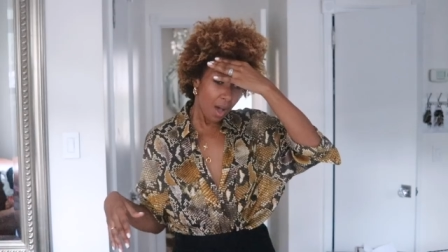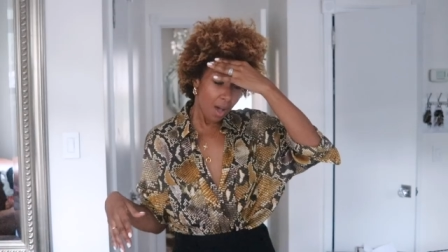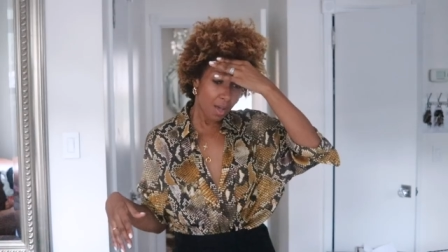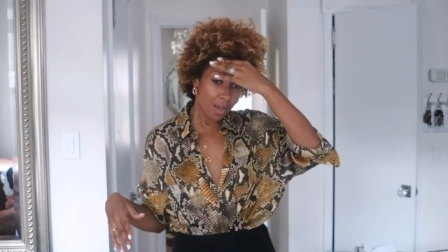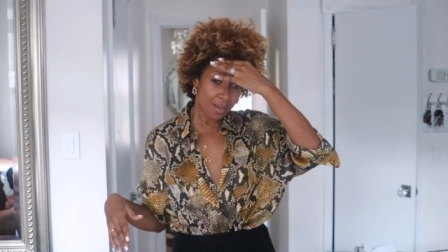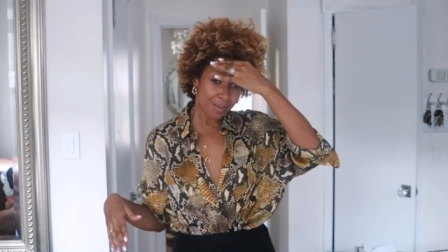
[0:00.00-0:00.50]

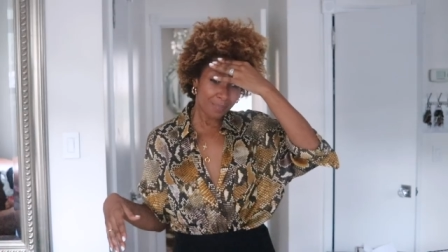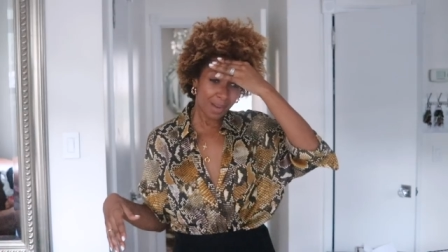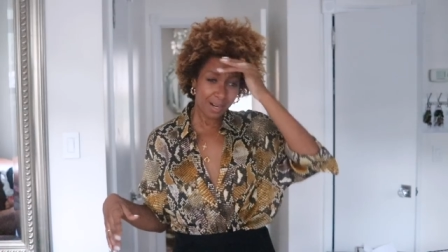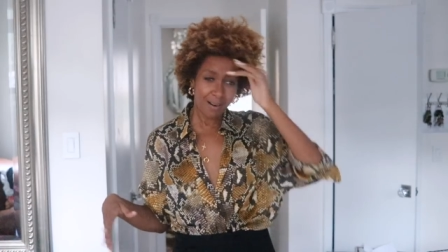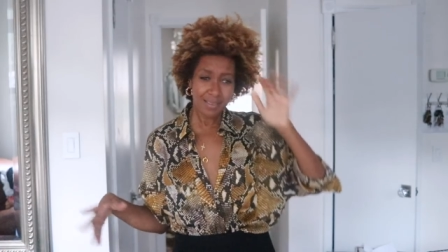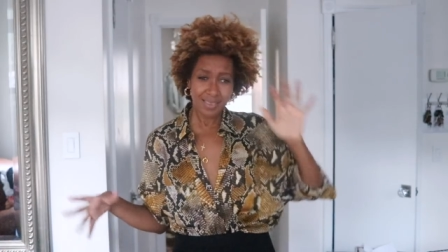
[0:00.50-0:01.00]

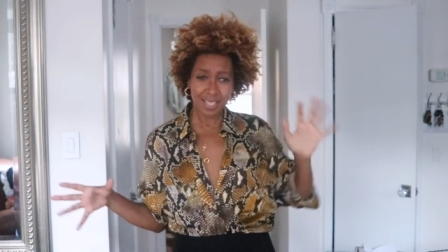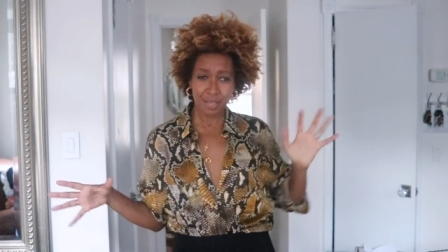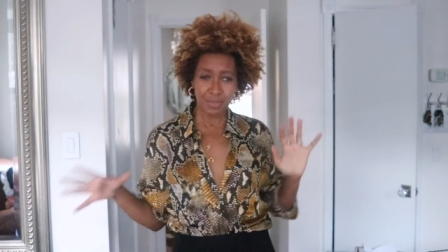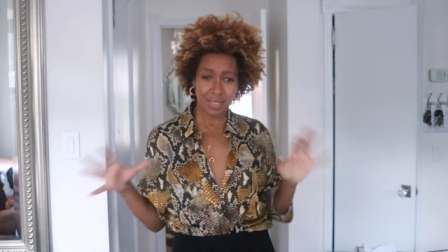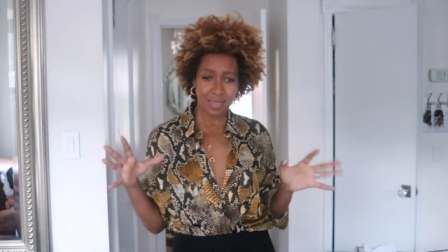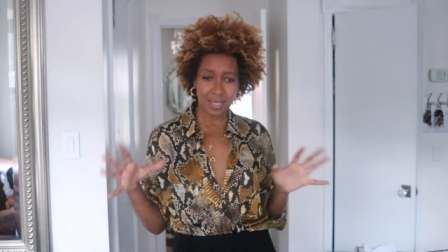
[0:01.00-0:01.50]
I can't think
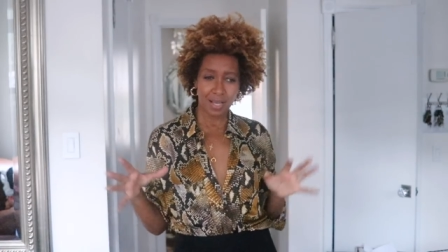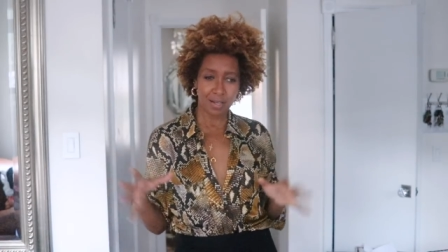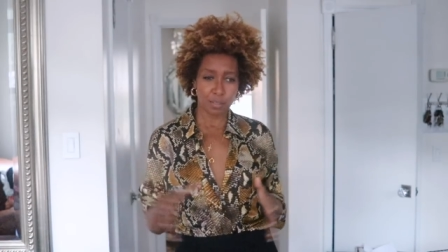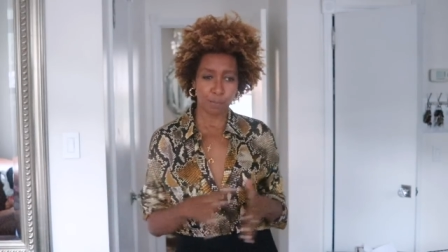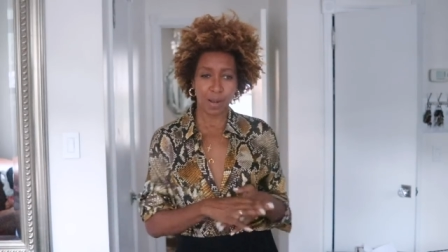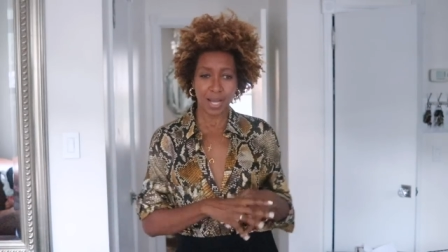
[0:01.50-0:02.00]
of anything
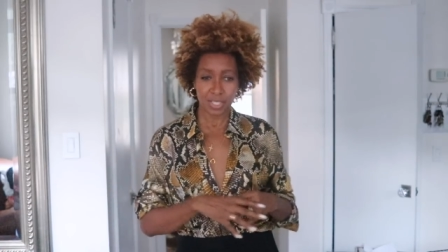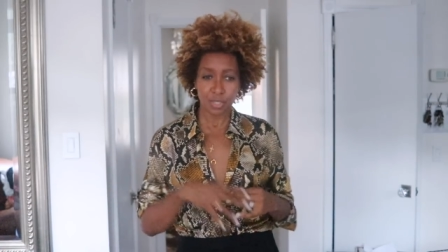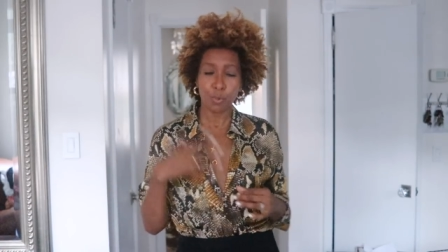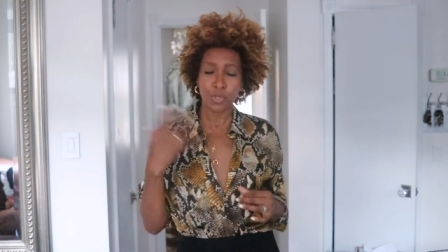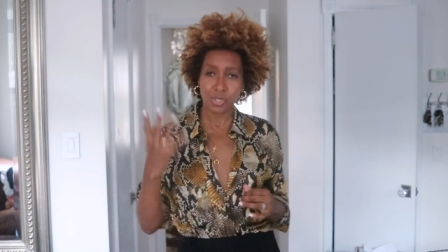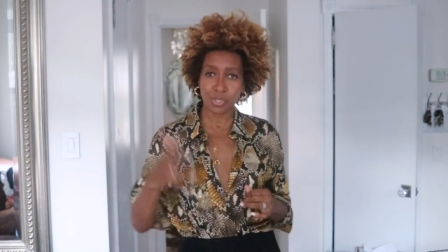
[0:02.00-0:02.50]
else, but I
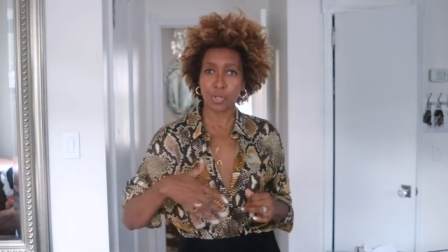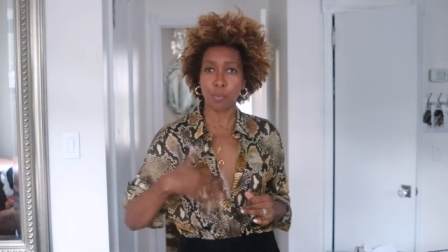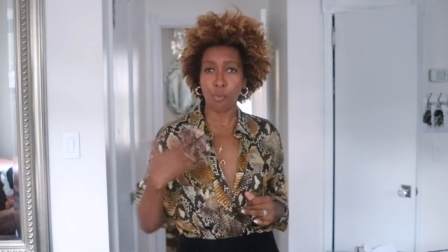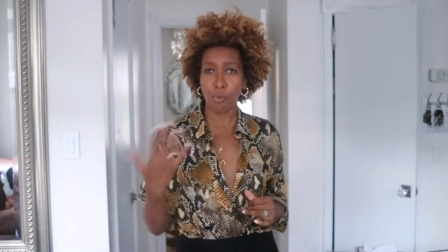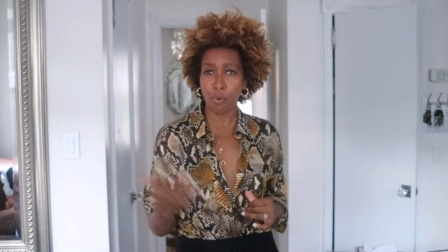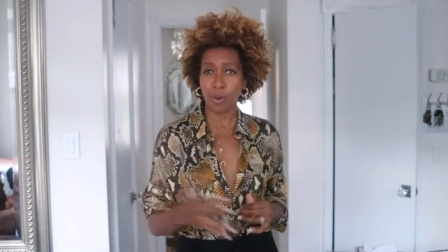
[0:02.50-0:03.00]
do want to do
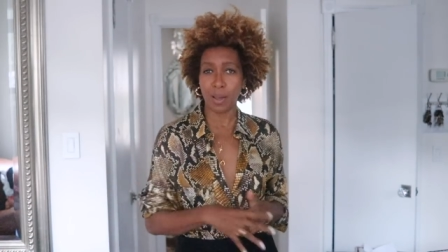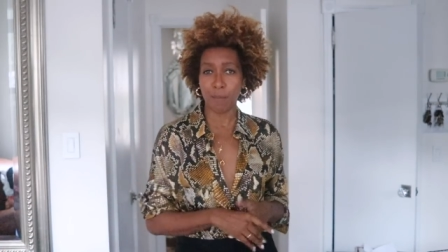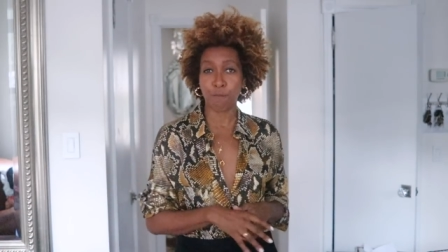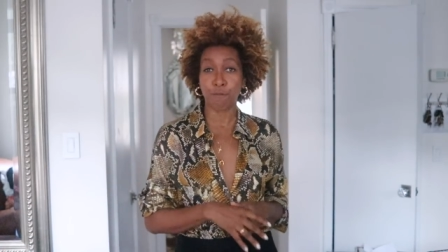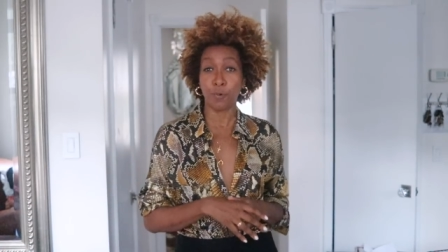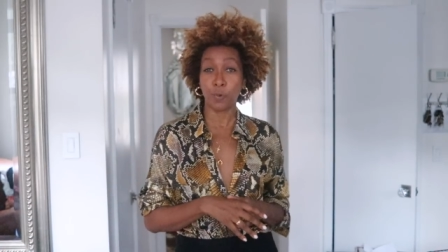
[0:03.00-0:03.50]

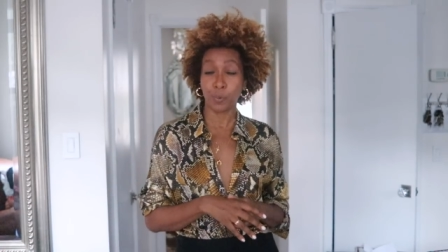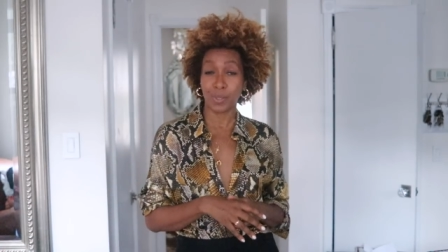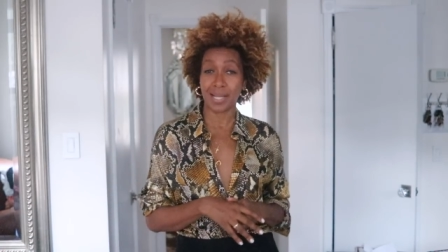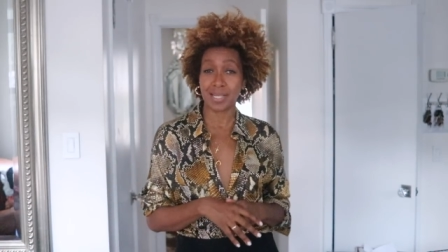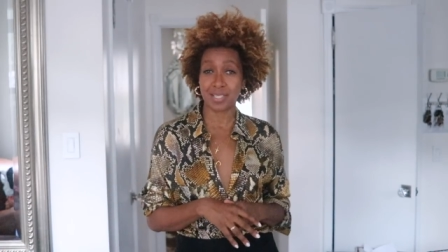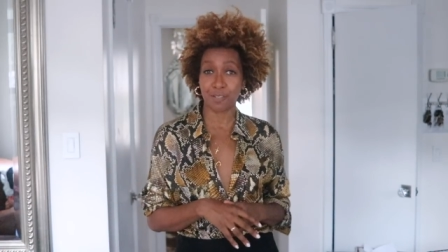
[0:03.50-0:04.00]
more
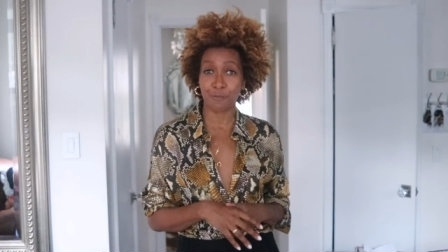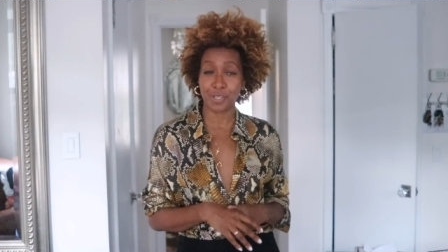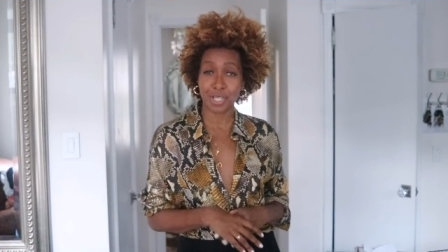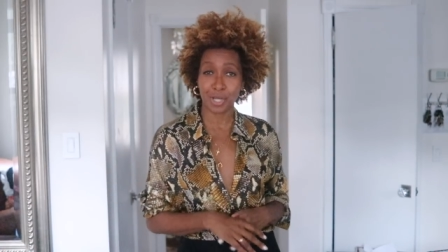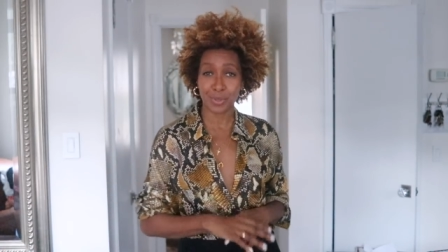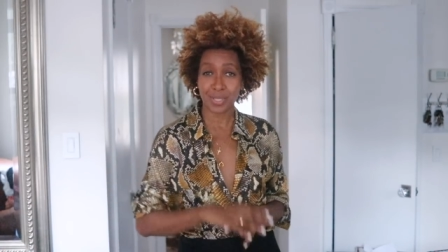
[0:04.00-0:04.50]
fall-related
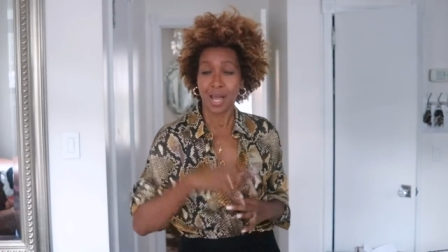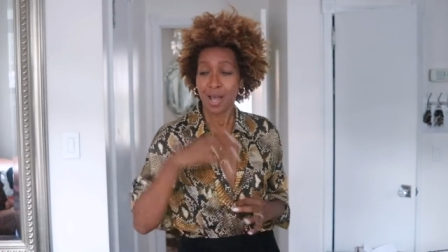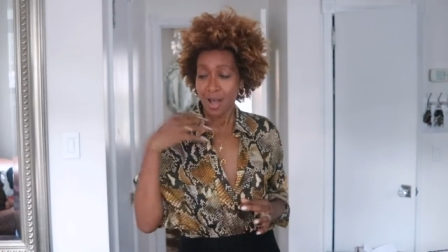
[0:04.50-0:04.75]
videos